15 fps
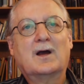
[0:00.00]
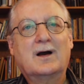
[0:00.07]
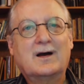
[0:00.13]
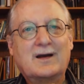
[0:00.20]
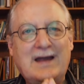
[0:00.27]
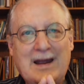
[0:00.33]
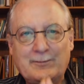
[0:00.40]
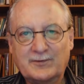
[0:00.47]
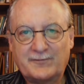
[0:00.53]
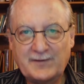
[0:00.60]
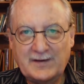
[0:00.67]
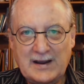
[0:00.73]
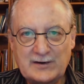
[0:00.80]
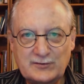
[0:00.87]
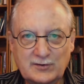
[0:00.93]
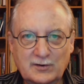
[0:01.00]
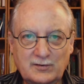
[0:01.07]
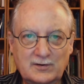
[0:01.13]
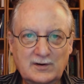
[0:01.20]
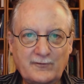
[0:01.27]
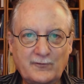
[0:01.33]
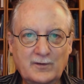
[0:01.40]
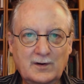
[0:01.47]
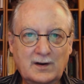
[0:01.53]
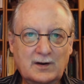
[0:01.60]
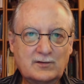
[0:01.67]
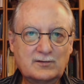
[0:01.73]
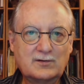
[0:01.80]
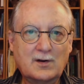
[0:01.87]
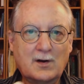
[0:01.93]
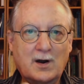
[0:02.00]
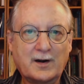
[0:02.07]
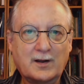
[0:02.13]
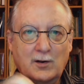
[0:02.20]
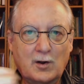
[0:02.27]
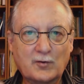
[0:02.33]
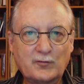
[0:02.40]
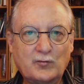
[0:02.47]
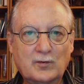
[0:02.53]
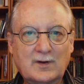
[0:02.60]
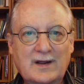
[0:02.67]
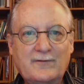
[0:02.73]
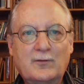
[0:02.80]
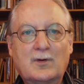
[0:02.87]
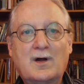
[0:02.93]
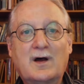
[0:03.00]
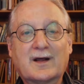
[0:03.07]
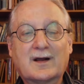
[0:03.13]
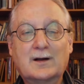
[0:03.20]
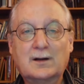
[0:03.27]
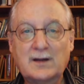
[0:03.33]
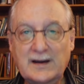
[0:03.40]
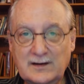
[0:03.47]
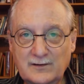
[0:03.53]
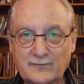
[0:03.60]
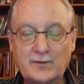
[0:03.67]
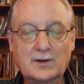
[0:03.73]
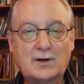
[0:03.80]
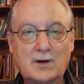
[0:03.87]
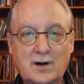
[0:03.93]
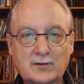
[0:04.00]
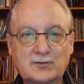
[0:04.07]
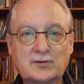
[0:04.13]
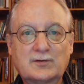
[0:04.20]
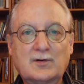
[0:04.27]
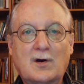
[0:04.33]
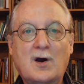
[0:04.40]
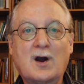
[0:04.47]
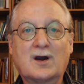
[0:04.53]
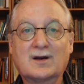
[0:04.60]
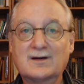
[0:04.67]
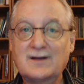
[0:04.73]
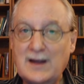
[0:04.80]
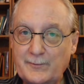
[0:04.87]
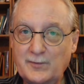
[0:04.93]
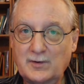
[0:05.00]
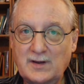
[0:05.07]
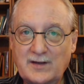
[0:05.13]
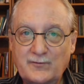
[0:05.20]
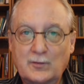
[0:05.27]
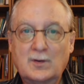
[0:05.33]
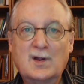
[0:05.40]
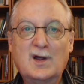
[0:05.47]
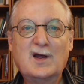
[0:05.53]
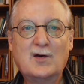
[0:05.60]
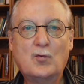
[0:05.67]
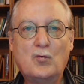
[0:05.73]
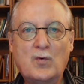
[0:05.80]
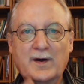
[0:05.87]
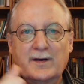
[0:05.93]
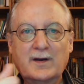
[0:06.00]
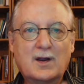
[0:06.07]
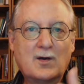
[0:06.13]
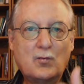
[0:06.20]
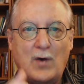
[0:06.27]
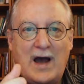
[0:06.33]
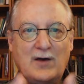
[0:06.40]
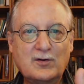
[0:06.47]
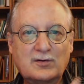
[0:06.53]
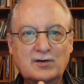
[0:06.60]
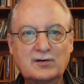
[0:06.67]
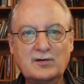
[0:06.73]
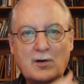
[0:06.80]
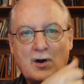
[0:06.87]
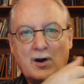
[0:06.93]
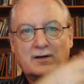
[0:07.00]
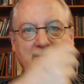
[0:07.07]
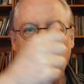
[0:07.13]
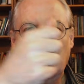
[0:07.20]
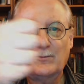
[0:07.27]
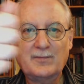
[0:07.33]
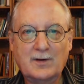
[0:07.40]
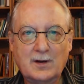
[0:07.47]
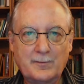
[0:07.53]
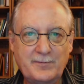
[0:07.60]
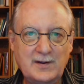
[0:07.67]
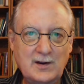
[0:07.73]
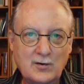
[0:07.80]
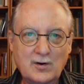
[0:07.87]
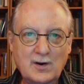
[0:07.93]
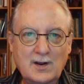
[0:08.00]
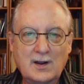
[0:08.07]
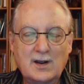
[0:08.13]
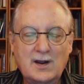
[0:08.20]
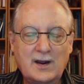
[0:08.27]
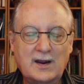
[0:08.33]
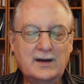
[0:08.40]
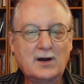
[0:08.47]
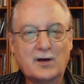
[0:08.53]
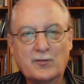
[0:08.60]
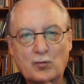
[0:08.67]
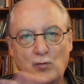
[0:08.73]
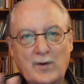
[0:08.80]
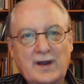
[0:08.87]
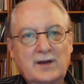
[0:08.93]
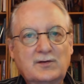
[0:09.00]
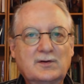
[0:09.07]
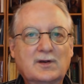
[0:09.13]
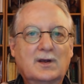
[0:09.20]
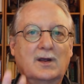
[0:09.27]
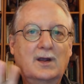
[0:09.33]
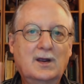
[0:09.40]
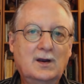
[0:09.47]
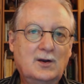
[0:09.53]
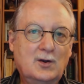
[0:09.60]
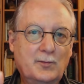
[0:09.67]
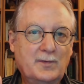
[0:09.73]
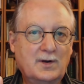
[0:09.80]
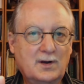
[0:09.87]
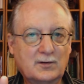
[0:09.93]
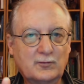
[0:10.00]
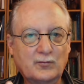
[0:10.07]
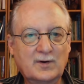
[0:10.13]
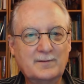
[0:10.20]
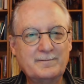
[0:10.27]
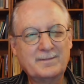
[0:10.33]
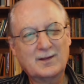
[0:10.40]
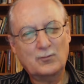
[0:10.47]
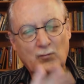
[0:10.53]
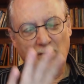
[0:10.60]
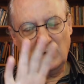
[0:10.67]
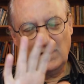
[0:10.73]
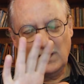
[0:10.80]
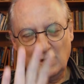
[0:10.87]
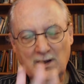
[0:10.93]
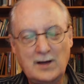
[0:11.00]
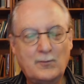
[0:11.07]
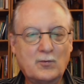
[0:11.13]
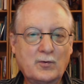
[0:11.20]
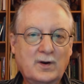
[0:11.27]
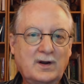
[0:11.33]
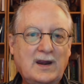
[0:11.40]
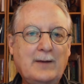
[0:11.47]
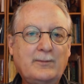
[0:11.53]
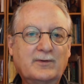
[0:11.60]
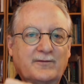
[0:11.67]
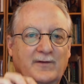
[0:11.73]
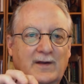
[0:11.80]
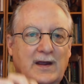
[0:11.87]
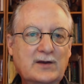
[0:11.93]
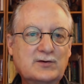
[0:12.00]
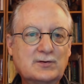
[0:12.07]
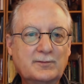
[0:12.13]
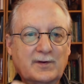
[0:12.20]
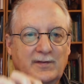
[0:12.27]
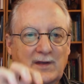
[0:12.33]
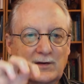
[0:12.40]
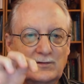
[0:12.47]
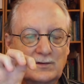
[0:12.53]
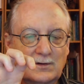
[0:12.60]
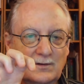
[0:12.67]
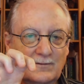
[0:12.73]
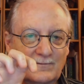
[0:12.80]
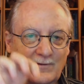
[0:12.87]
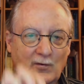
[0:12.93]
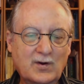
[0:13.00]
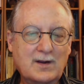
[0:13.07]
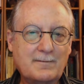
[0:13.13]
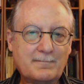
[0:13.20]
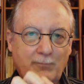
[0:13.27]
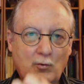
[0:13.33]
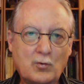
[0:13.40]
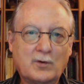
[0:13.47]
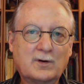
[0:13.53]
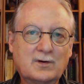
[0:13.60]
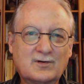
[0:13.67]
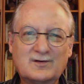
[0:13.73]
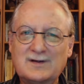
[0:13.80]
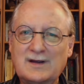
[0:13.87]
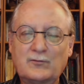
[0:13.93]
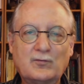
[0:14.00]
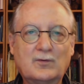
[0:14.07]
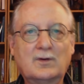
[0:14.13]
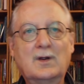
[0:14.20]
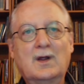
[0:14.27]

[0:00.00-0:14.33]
Amplification is different. It's on a cultural level, on a collective unconscious, archetypal level. How does this archetype appear in other ways in human history? We'll get a lot more into amplification, but that's a very important central